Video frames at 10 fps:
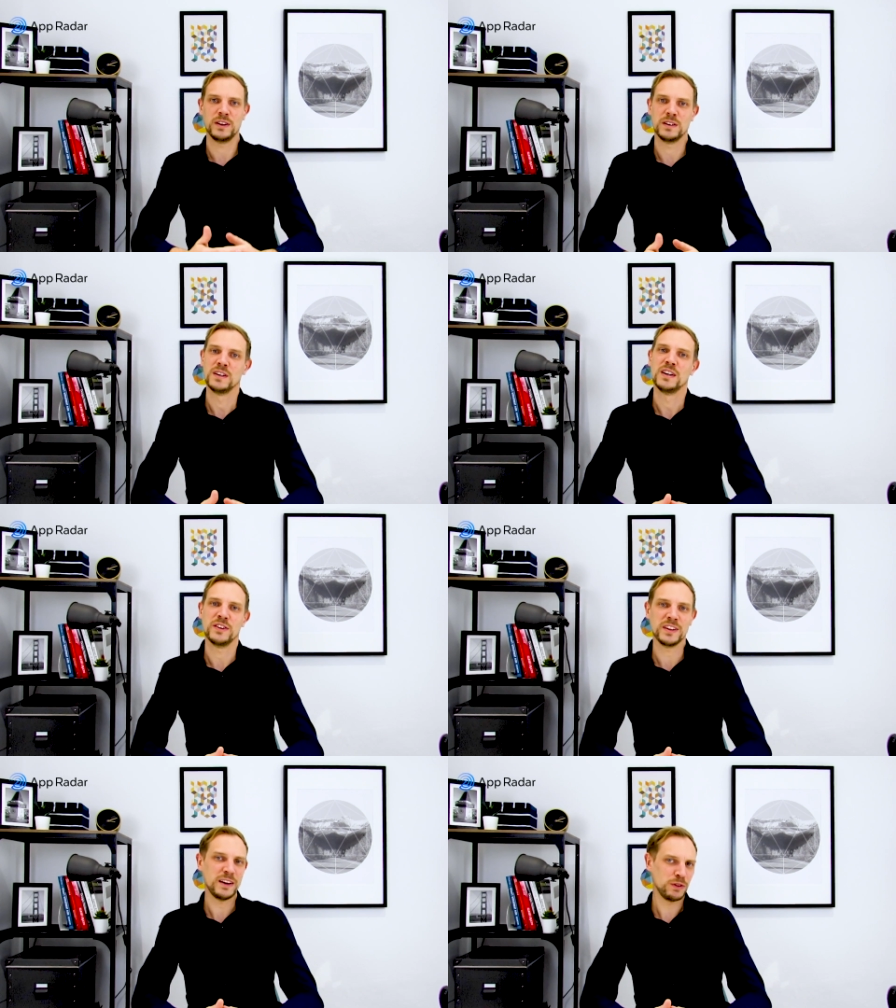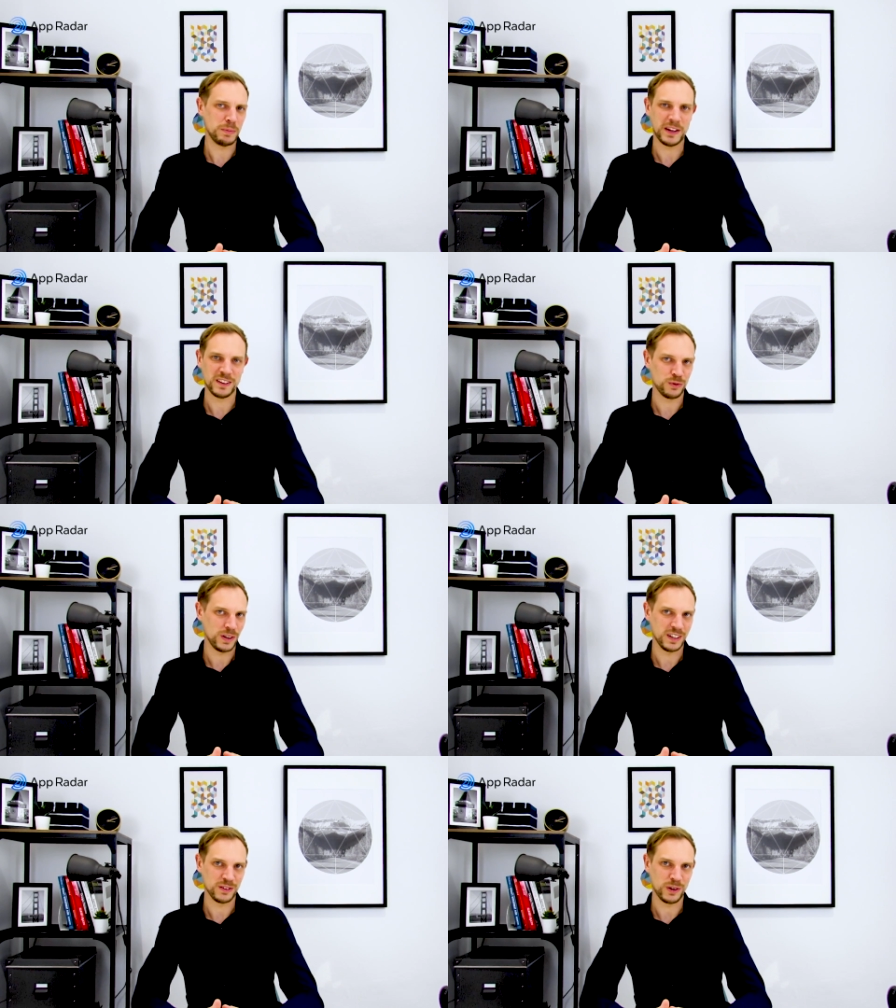there. Not everybody is
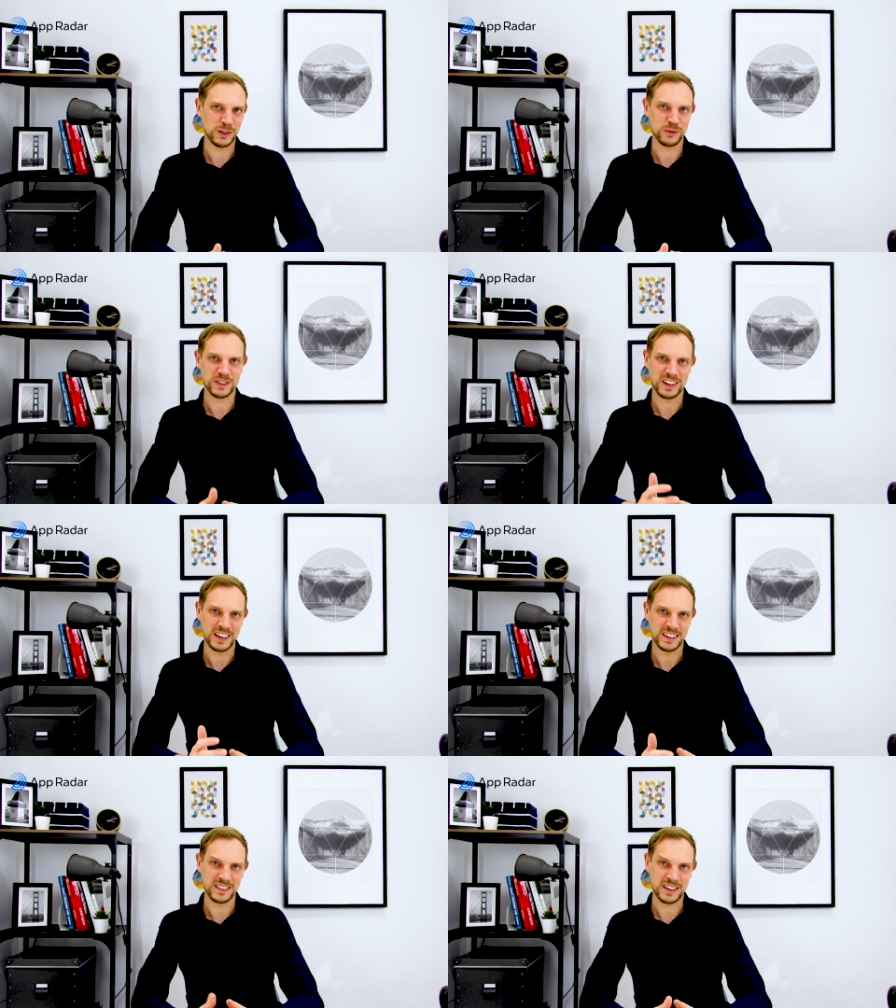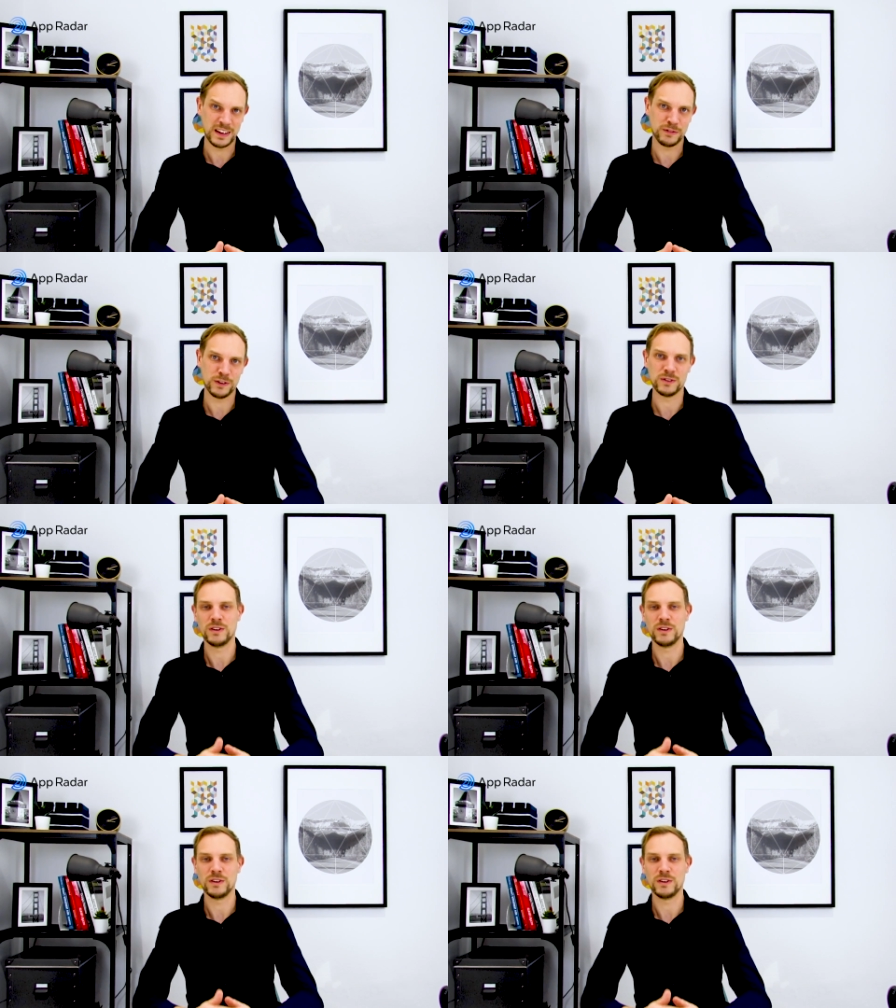running around with the latest iPhone.